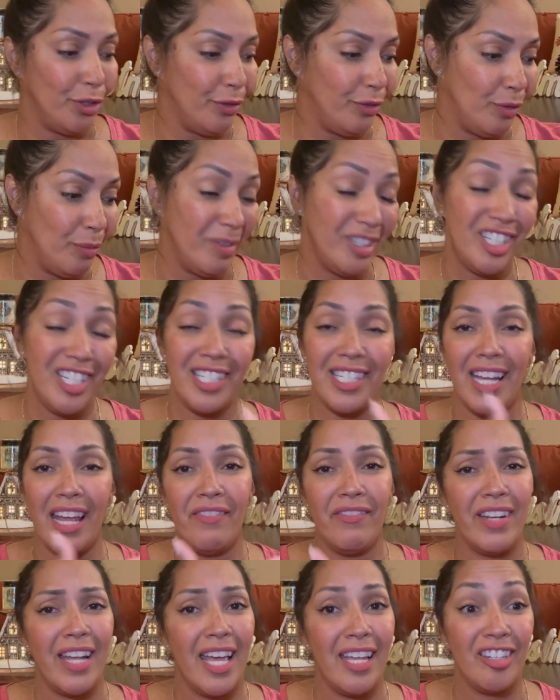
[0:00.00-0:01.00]
room. I just
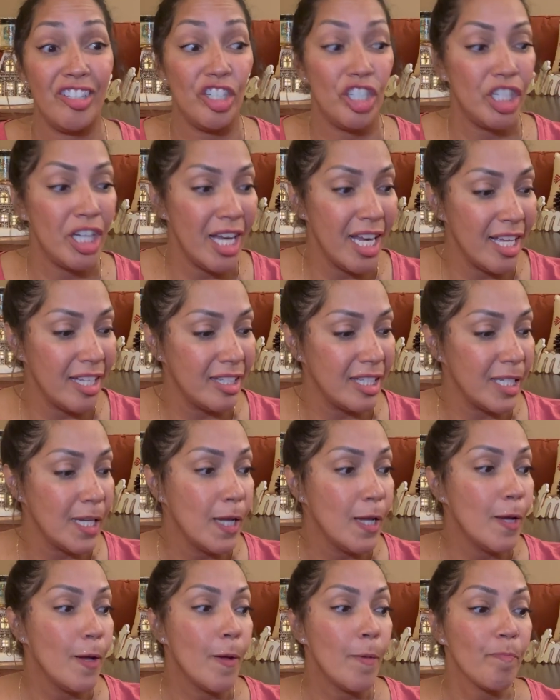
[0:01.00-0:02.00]
haven't had a chance
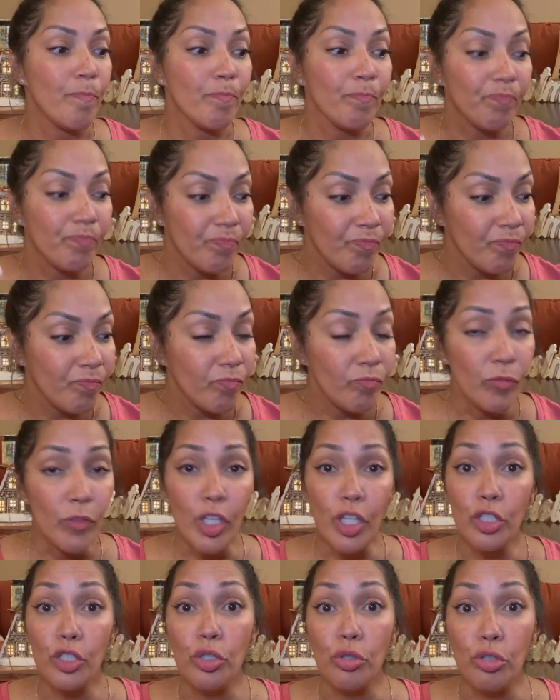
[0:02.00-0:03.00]

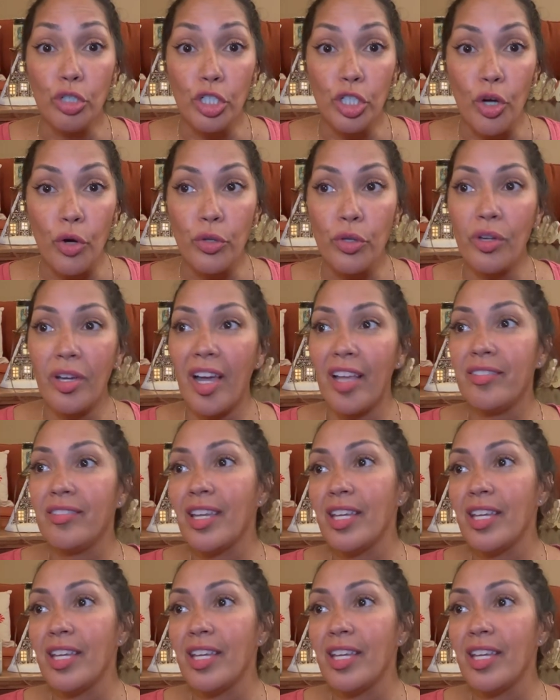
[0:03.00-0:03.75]
to show you guys.